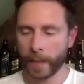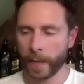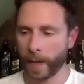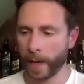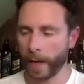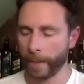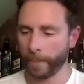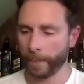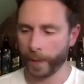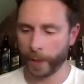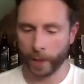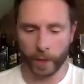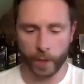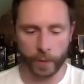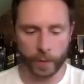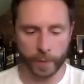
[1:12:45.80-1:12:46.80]
a
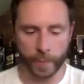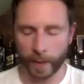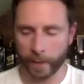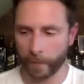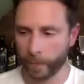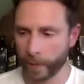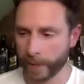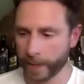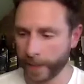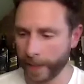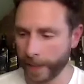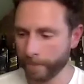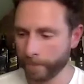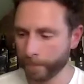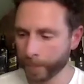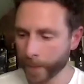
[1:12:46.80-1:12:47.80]
huge amount of
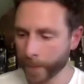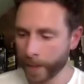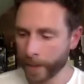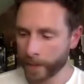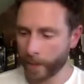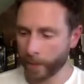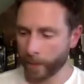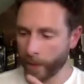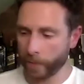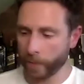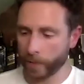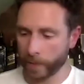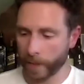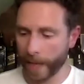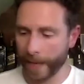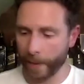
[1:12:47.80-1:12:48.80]
whiskey. So
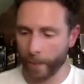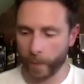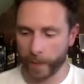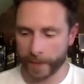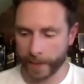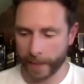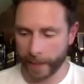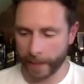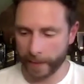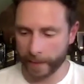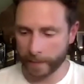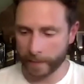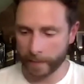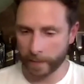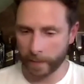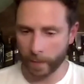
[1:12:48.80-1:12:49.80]
those eight
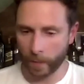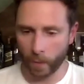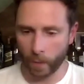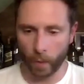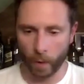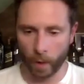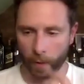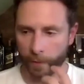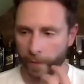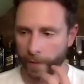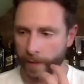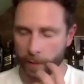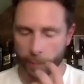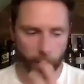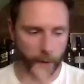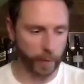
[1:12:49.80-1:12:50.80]
whiskies all offer
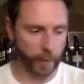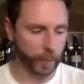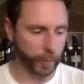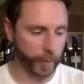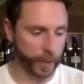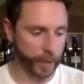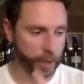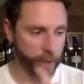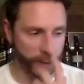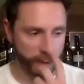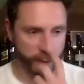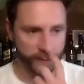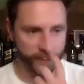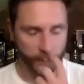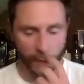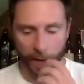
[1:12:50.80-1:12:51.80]
this wonderful
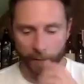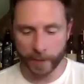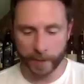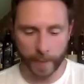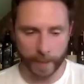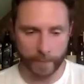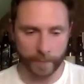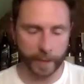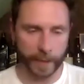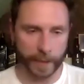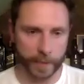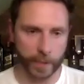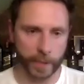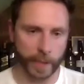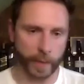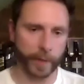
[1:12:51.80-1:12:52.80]
richness. Have a smell of the
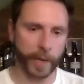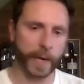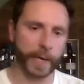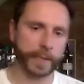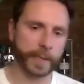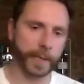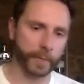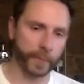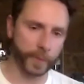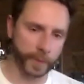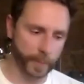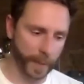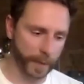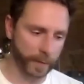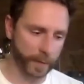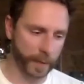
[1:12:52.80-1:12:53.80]
Legendary Eight, have a
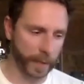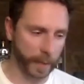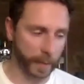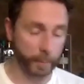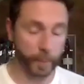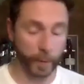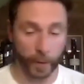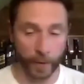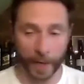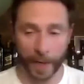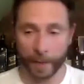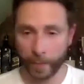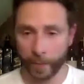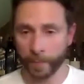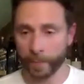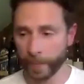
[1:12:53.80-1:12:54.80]
smell of the Blue
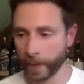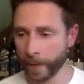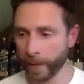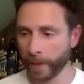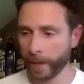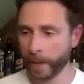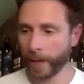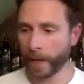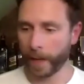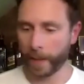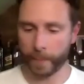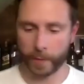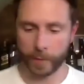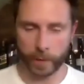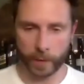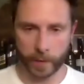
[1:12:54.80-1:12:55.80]
Label,
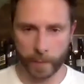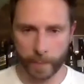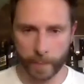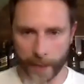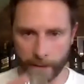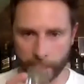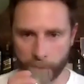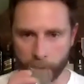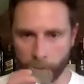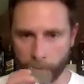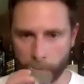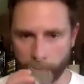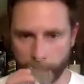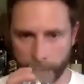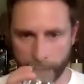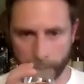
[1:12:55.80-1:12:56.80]
and just compare the two
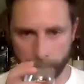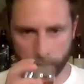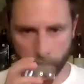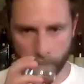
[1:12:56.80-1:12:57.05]
quickly.